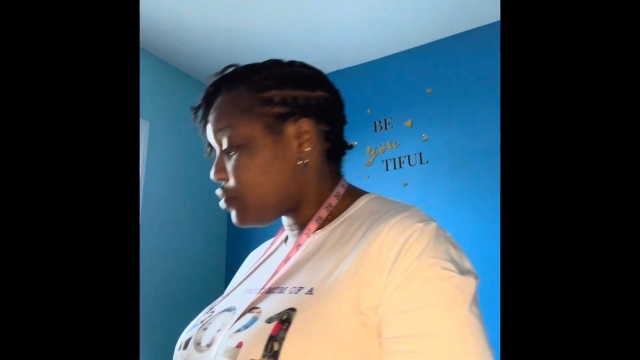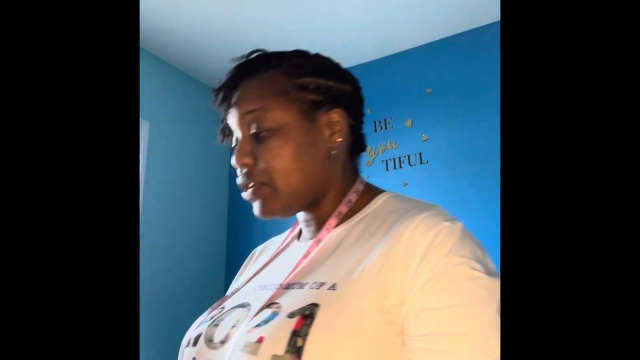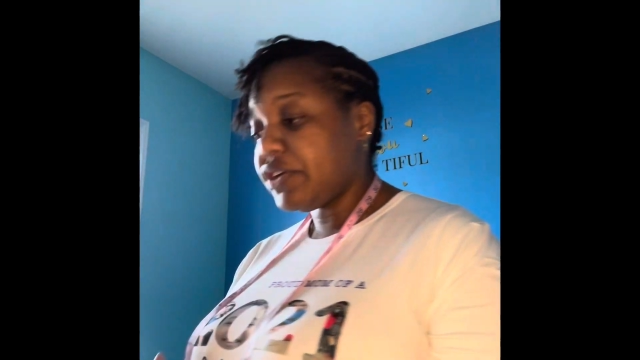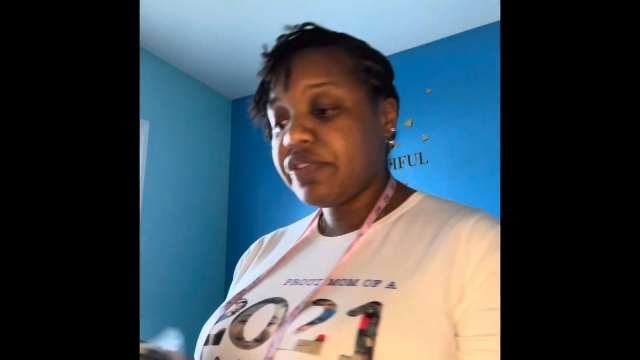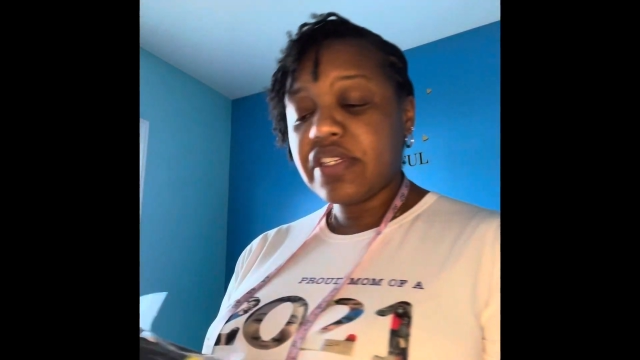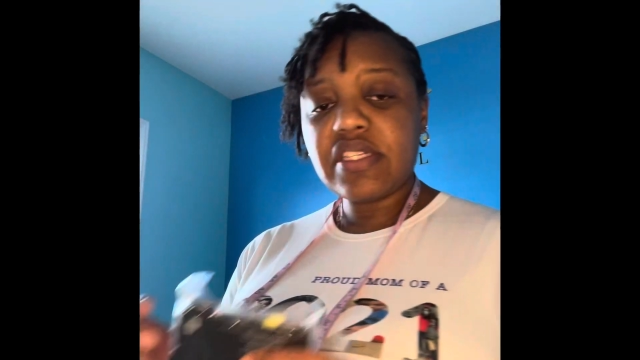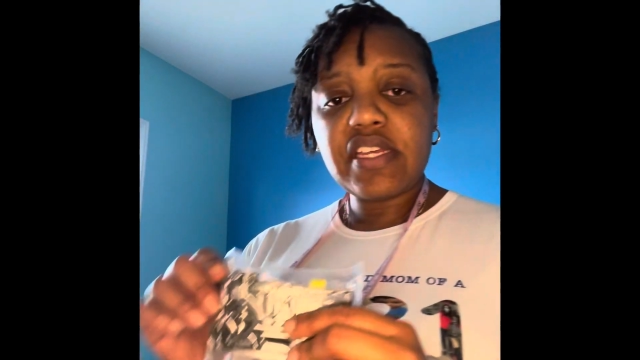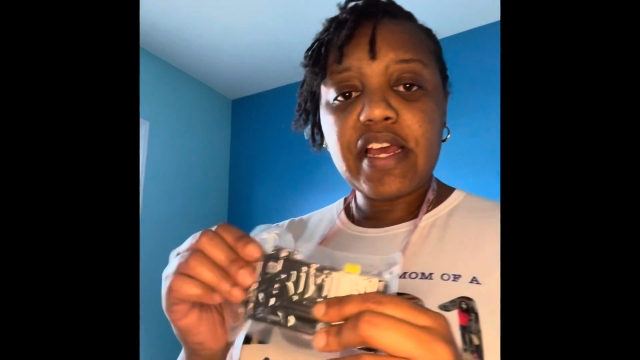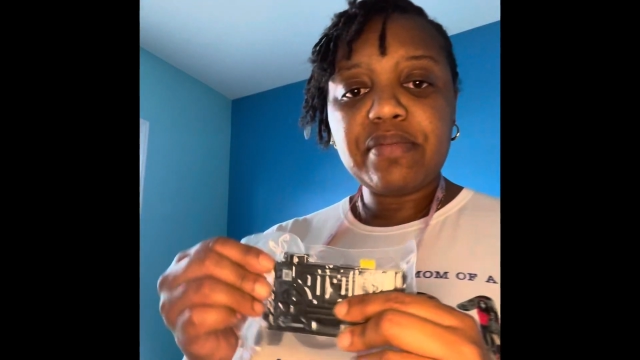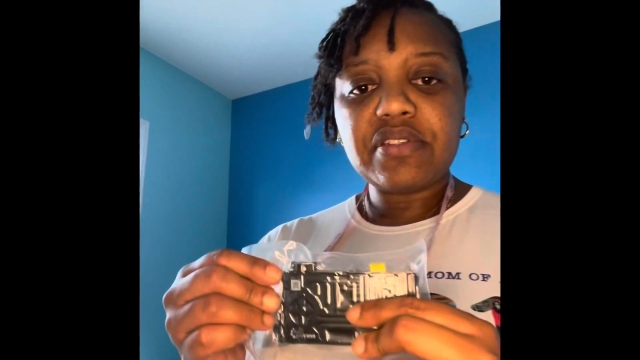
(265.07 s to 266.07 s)
here is the
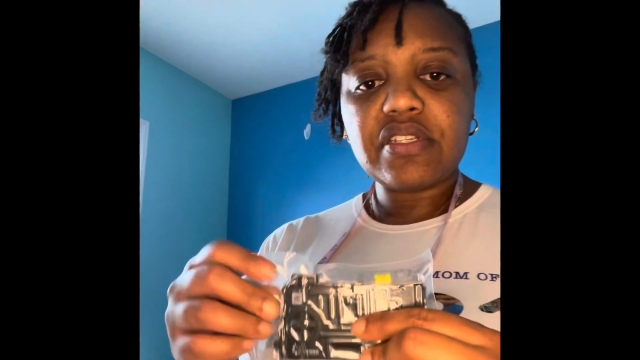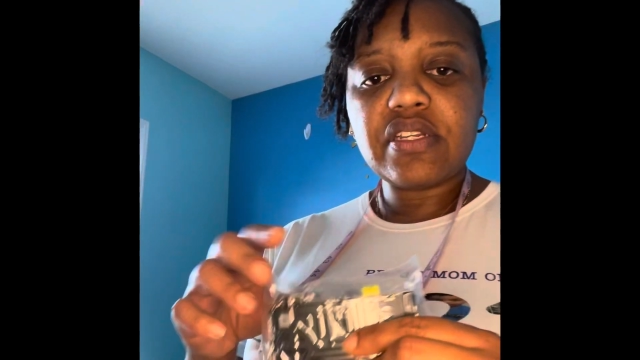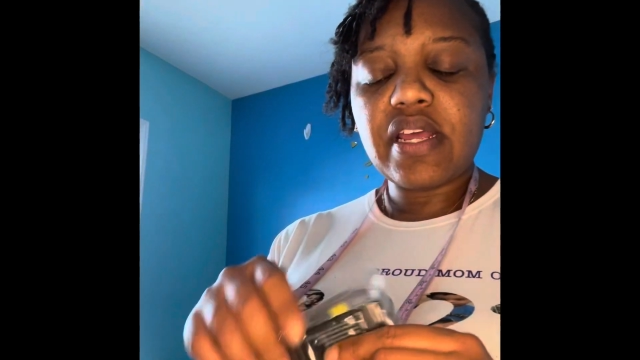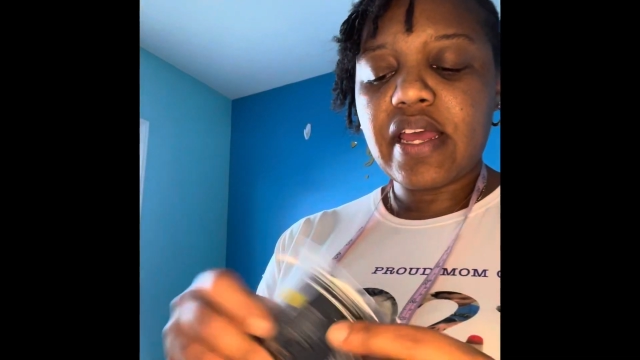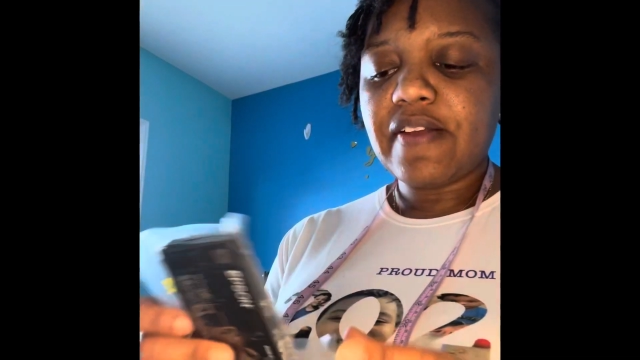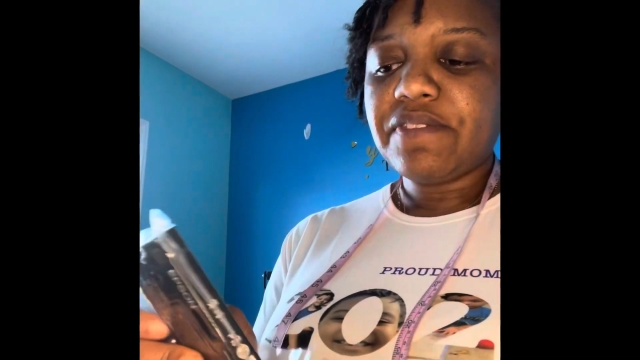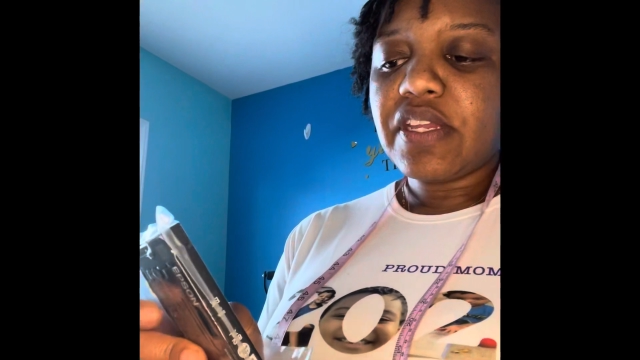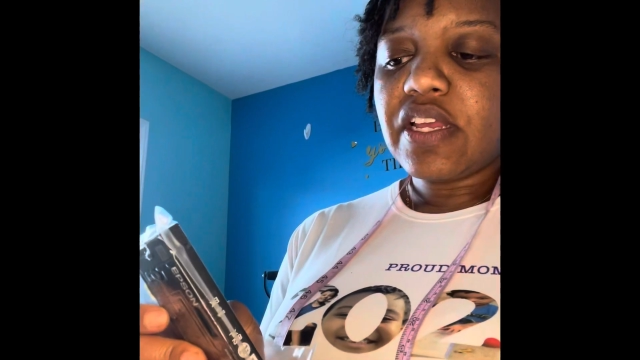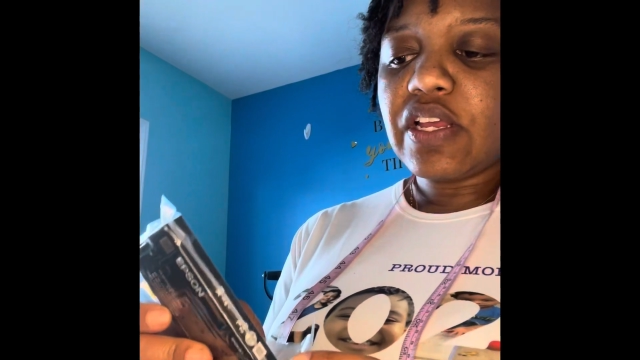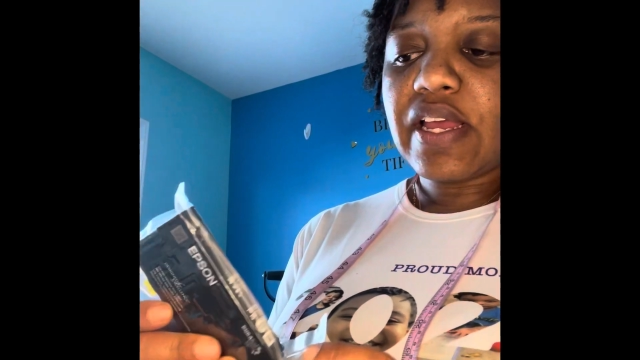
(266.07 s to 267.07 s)
Epson
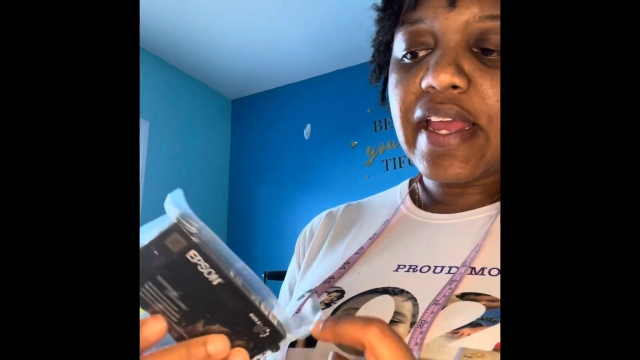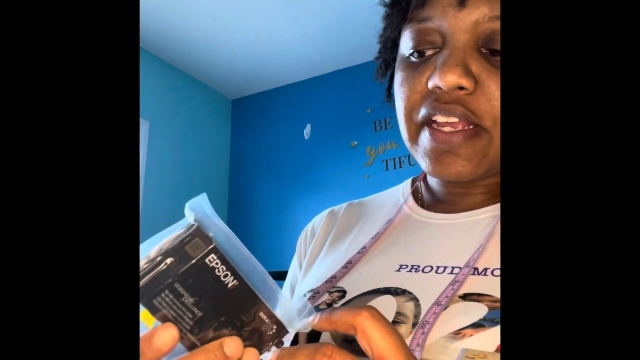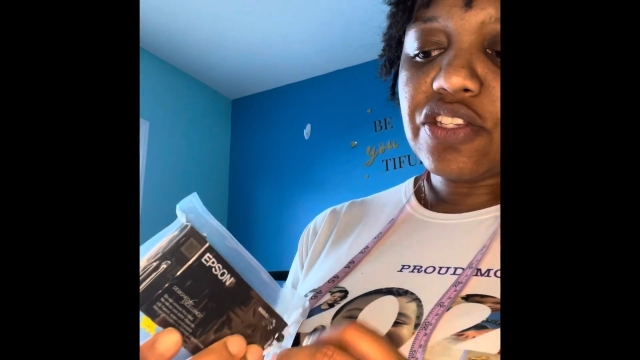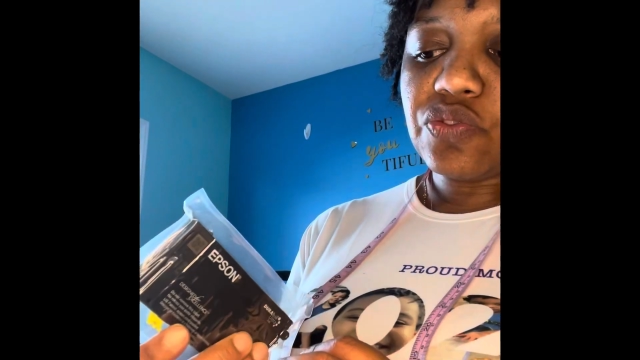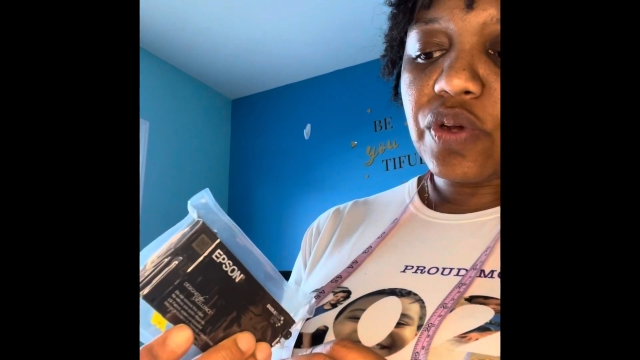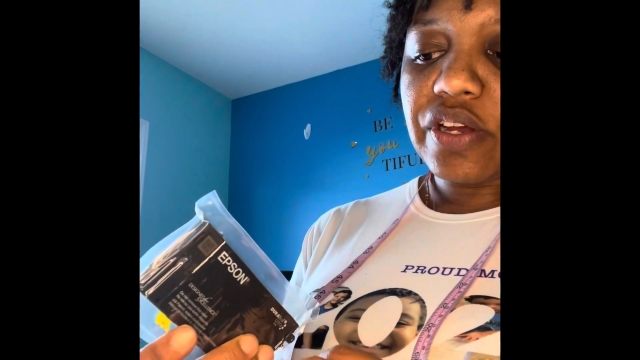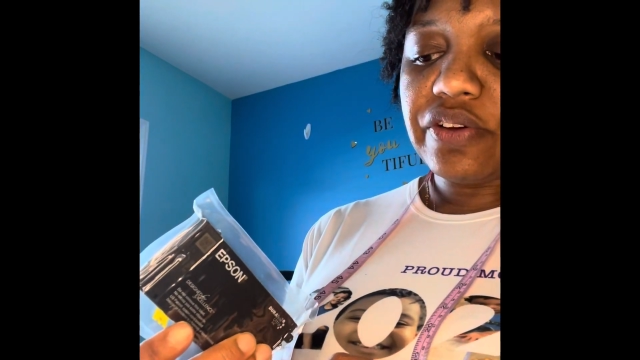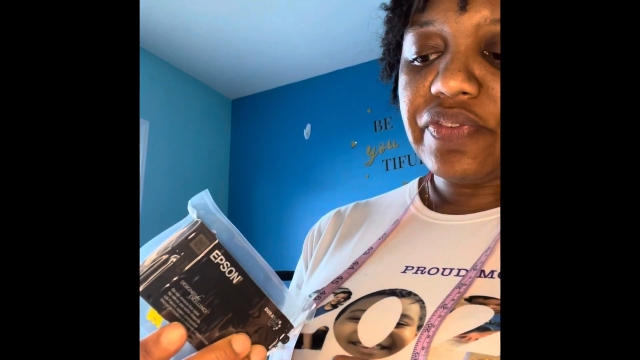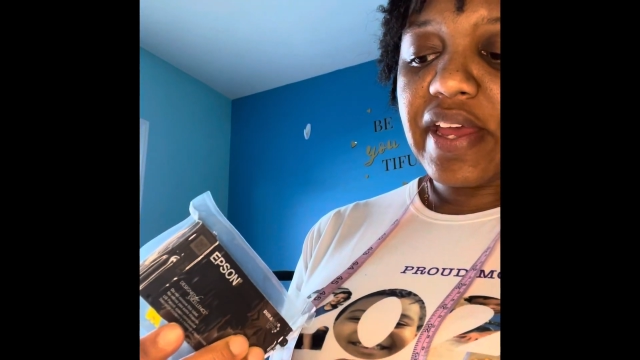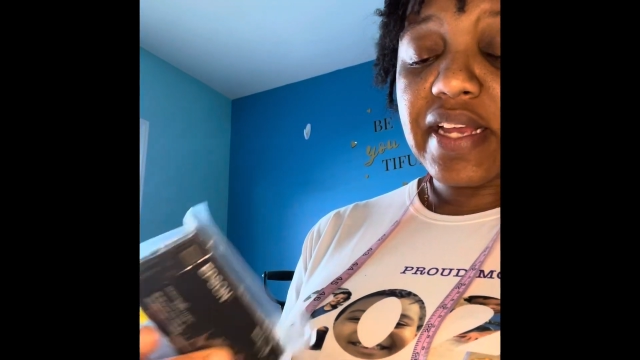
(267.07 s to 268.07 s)

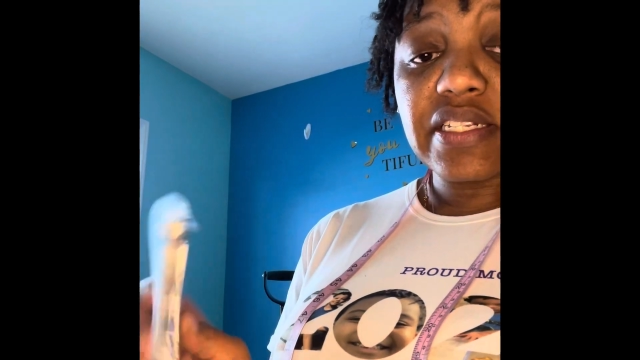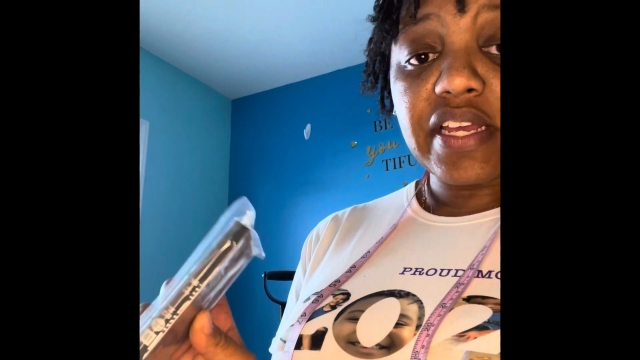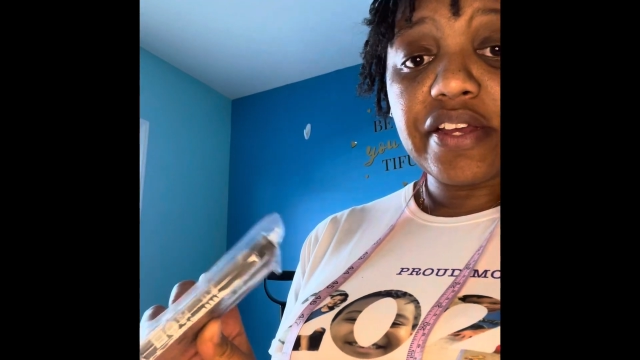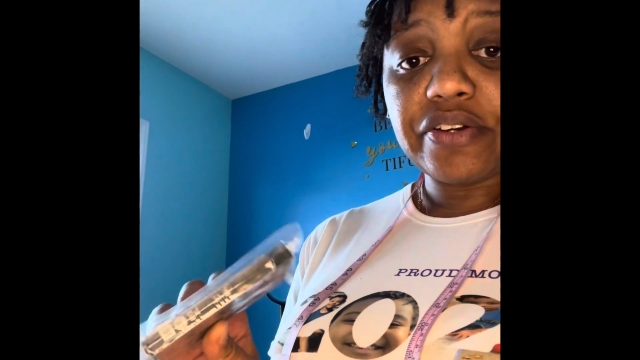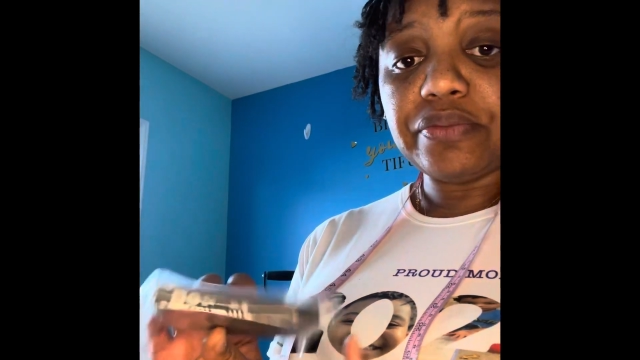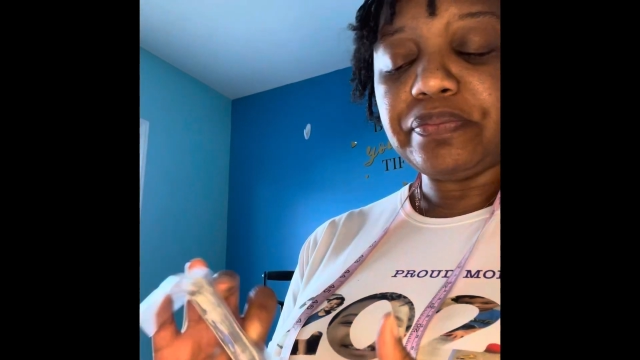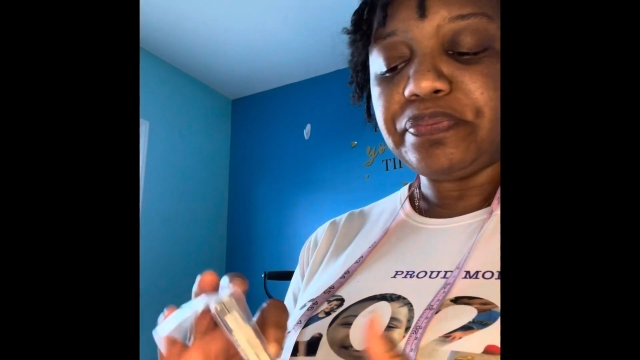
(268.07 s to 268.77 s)
812 XL.